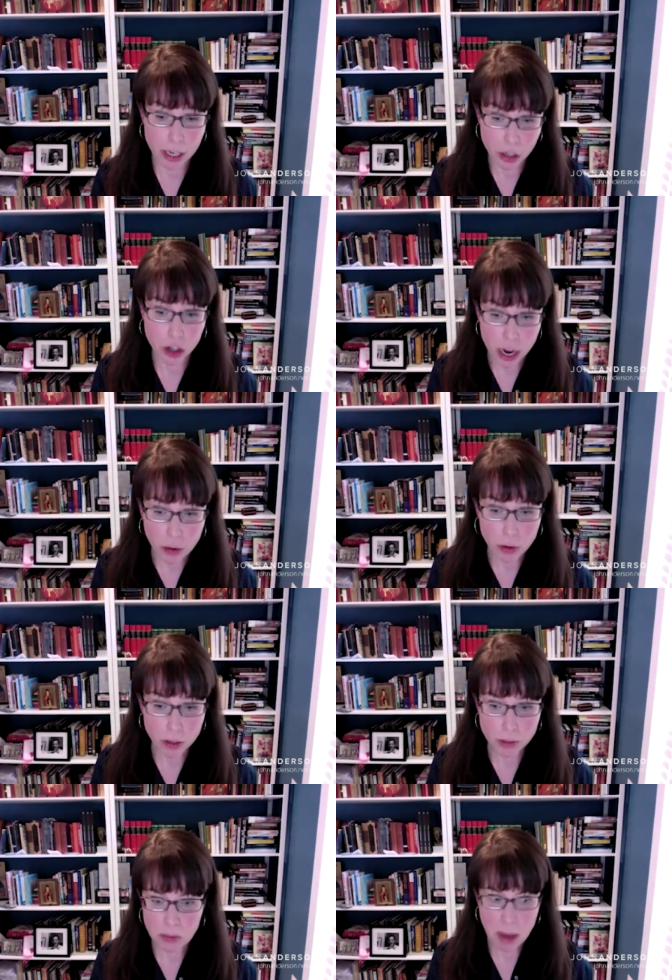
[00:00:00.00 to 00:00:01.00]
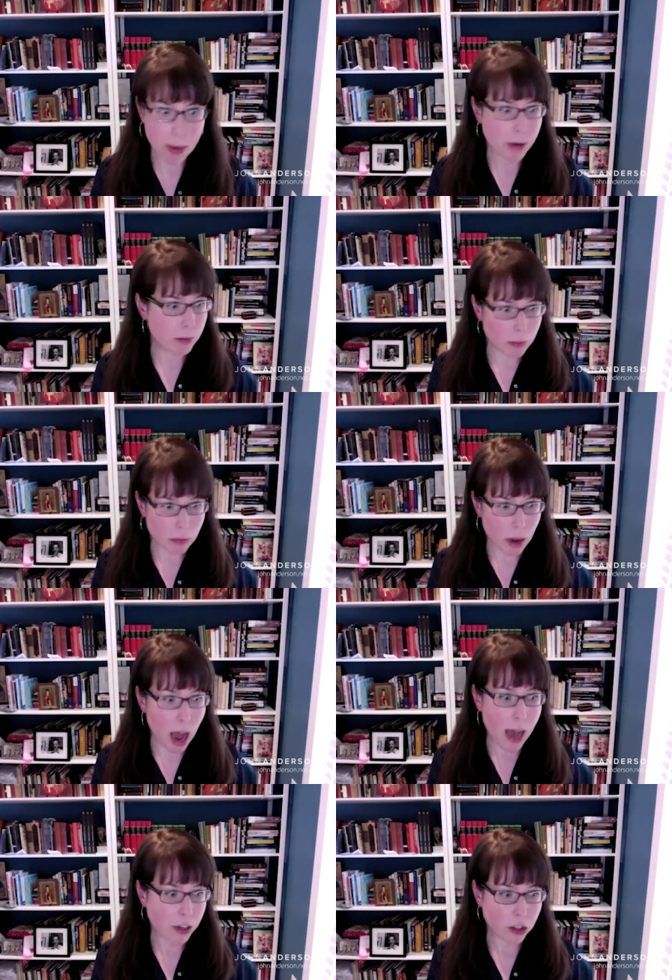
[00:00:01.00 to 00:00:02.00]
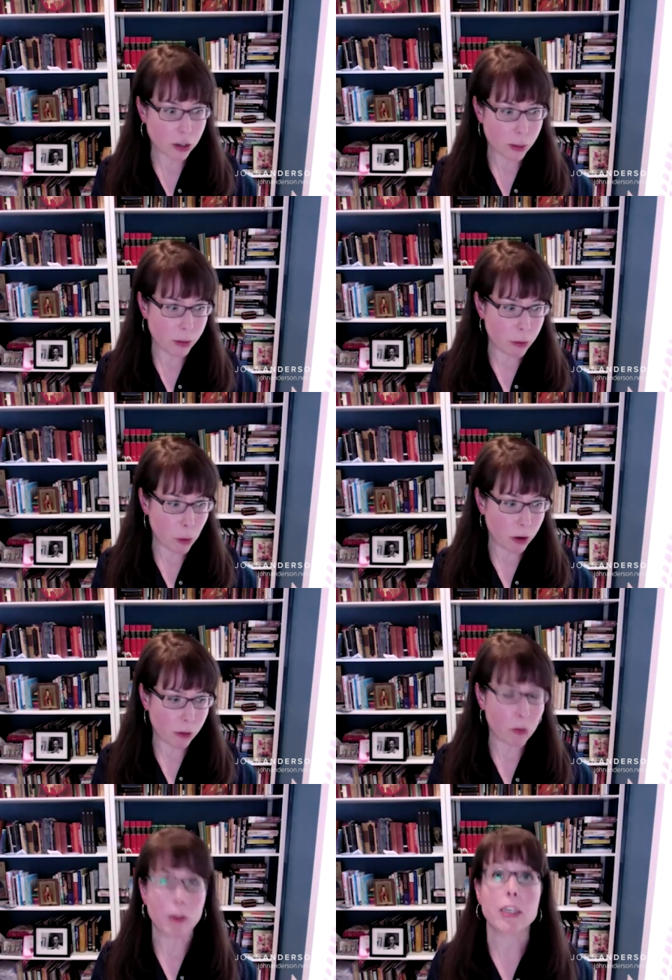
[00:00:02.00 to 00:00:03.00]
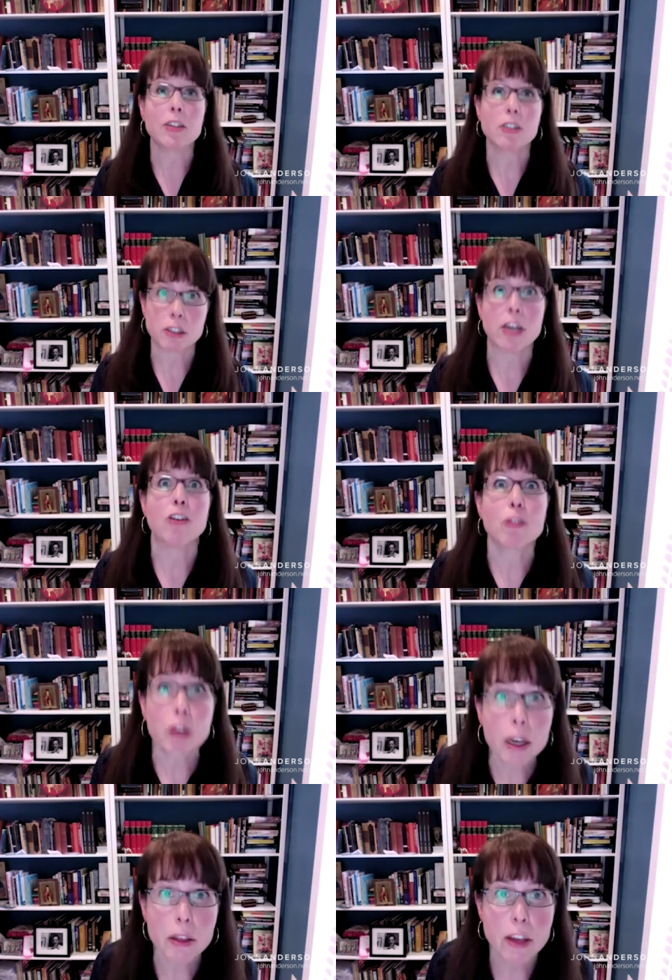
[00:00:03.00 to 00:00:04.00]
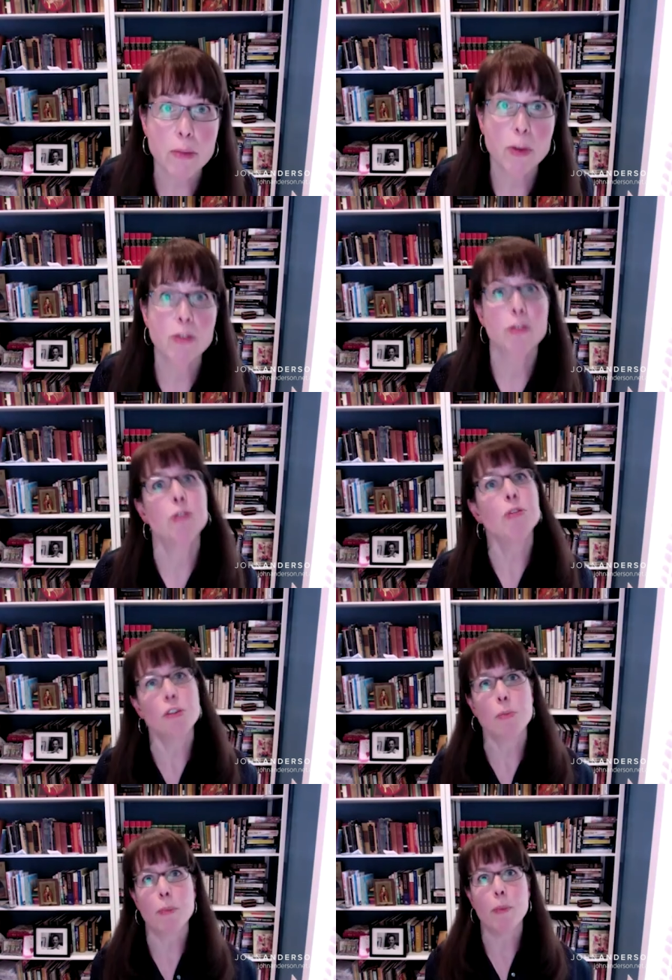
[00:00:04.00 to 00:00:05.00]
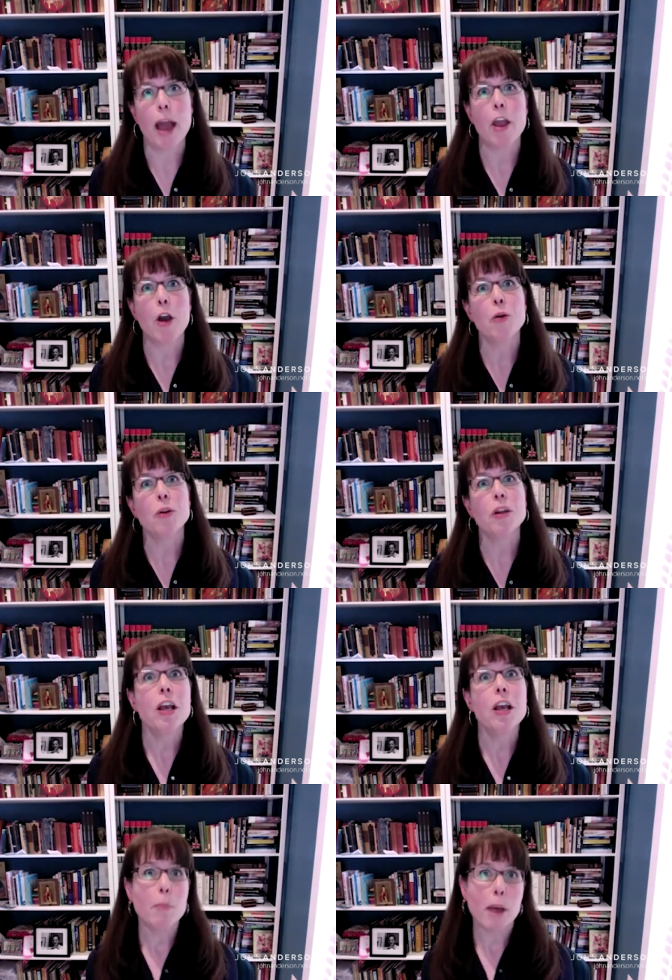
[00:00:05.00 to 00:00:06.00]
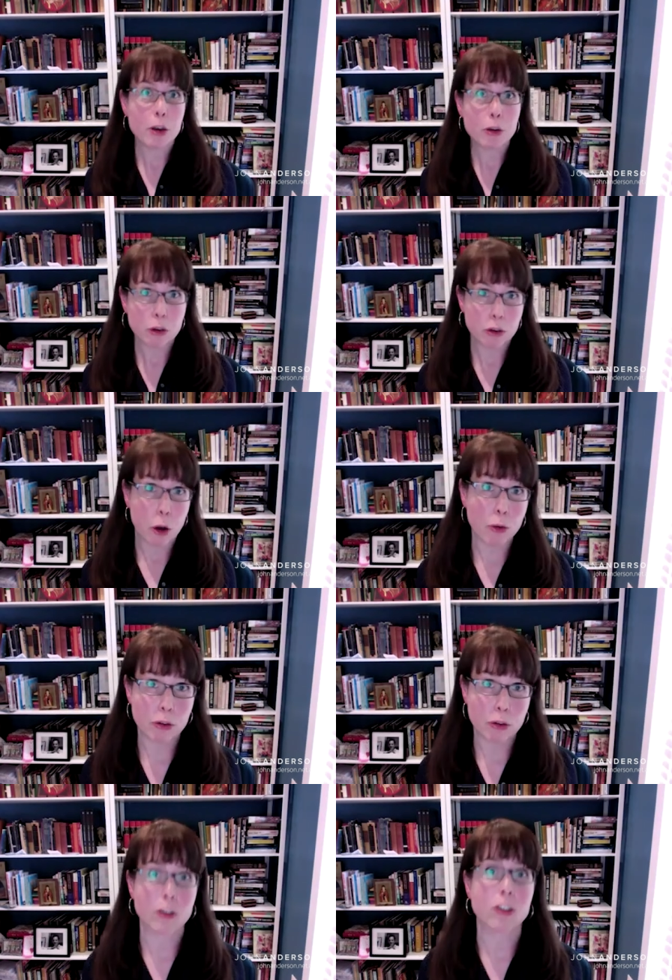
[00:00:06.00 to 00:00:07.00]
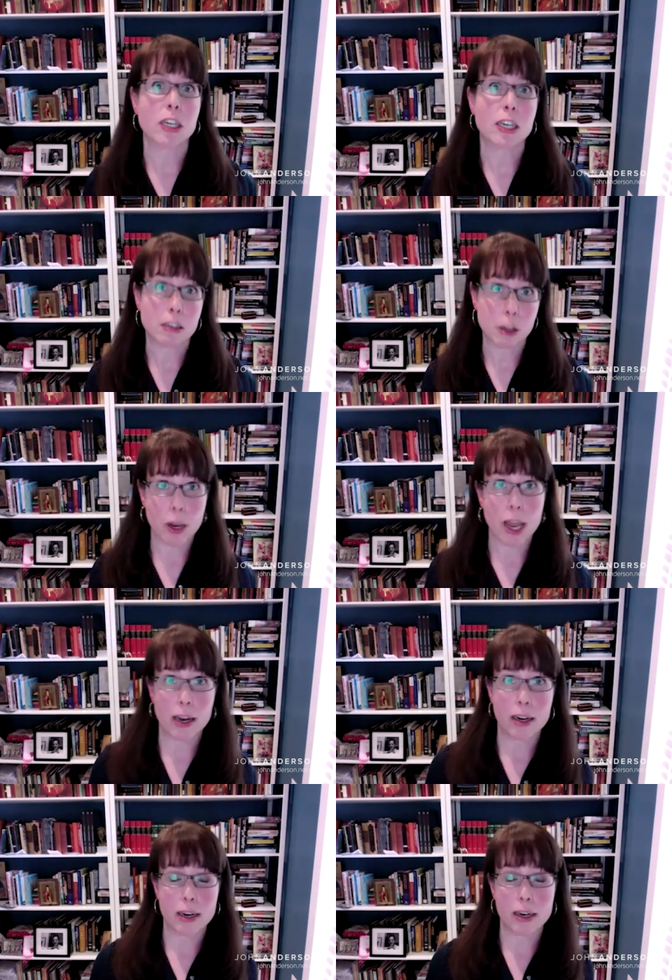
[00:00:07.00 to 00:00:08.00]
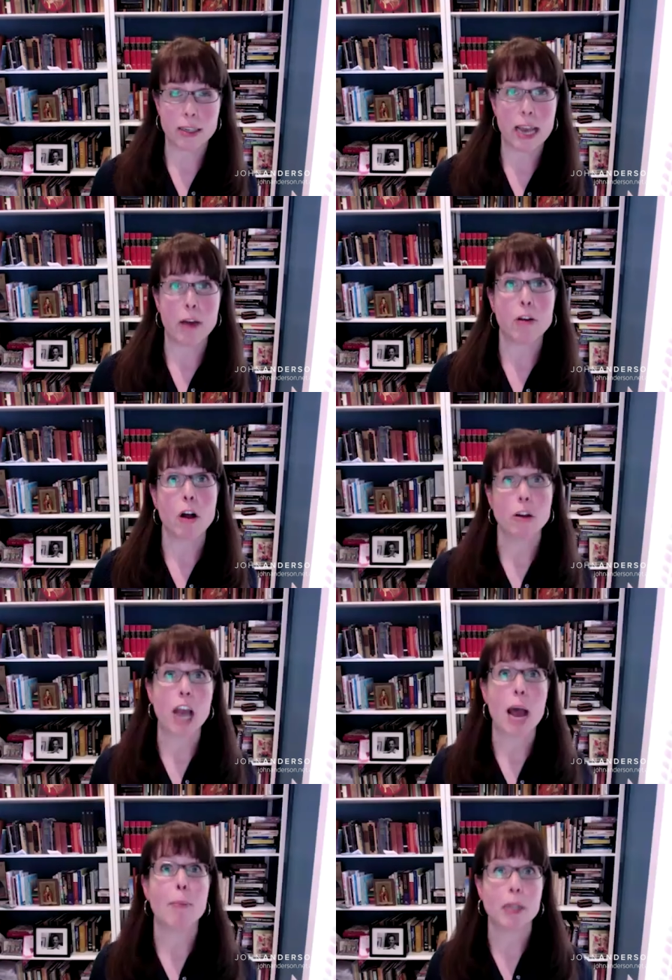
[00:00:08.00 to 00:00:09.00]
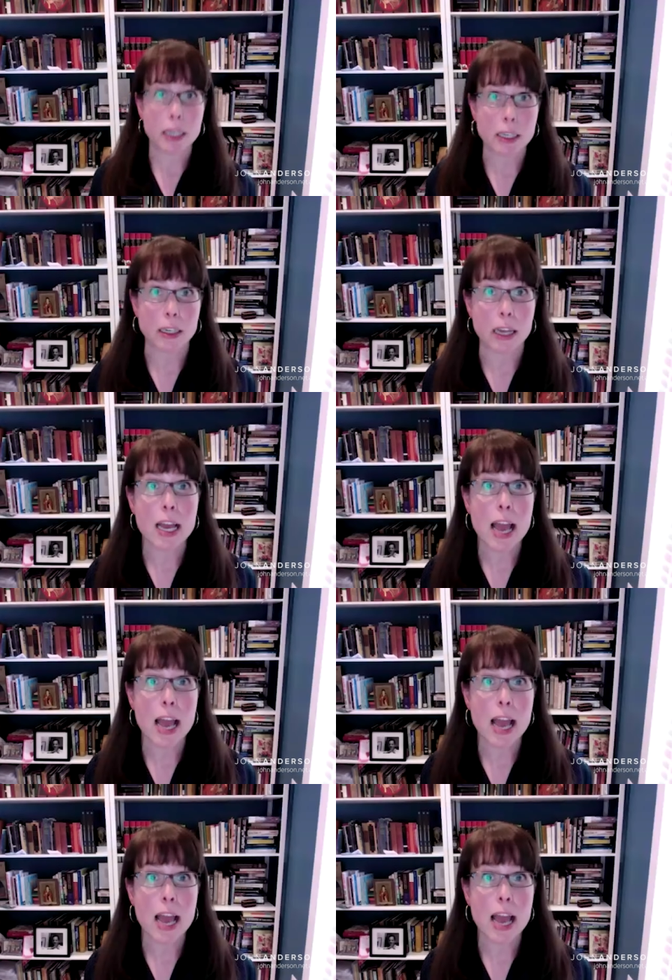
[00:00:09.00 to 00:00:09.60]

in general. I mean, gosh, I mean for for at least a century that's been true. So my own my own own university is located in a town called Chapel Hill,